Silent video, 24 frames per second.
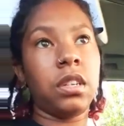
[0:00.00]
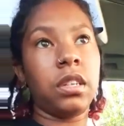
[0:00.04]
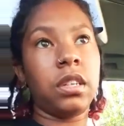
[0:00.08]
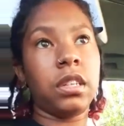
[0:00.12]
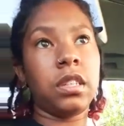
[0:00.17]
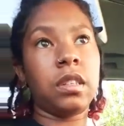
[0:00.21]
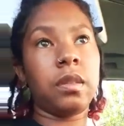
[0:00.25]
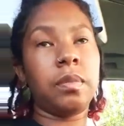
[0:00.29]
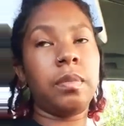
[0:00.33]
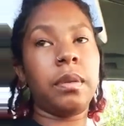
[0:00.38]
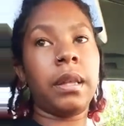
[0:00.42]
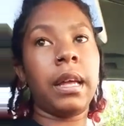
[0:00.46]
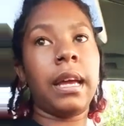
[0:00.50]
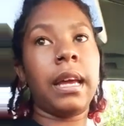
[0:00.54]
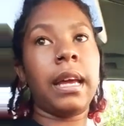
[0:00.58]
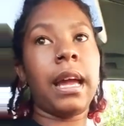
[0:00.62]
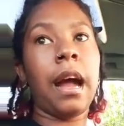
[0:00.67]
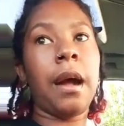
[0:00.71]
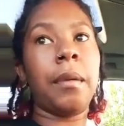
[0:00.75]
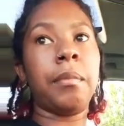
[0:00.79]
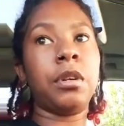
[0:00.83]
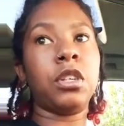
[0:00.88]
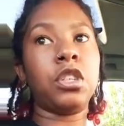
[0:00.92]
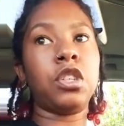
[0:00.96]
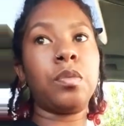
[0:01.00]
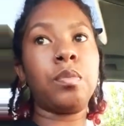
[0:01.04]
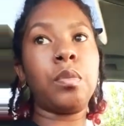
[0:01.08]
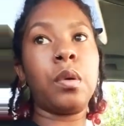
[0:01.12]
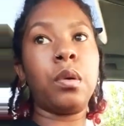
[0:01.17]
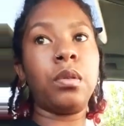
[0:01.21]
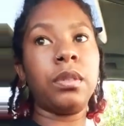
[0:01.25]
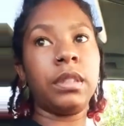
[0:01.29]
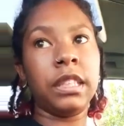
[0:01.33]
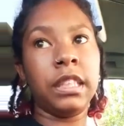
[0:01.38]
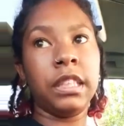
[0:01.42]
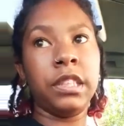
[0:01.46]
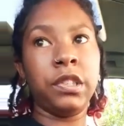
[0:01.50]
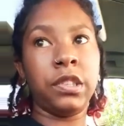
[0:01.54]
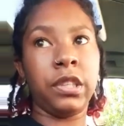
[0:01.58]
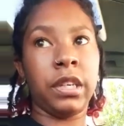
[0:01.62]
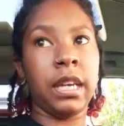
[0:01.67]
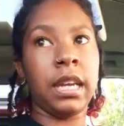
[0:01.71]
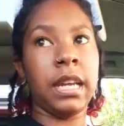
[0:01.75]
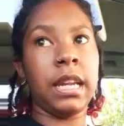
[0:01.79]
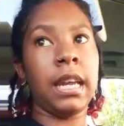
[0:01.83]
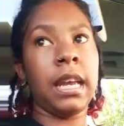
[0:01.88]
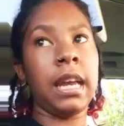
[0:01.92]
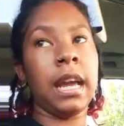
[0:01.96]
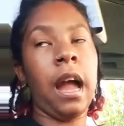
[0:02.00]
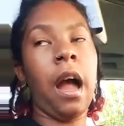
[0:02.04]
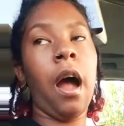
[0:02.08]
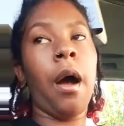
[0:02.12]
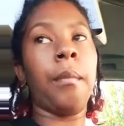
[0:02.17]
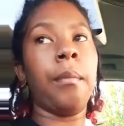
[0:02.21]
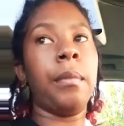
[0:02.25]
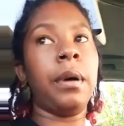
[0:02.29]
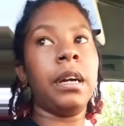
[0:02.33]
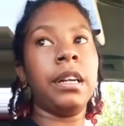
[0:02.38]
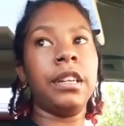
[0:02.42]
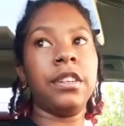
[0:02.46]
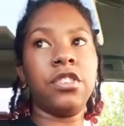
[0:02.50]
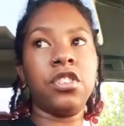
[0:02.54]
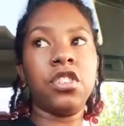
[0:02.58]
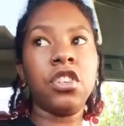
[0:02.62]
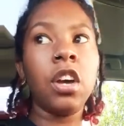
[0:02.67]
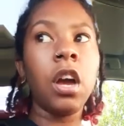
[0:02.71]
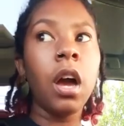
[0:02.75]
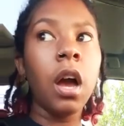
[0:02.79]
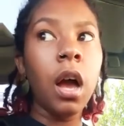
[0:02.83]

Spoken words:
display how much protein you're getting, how much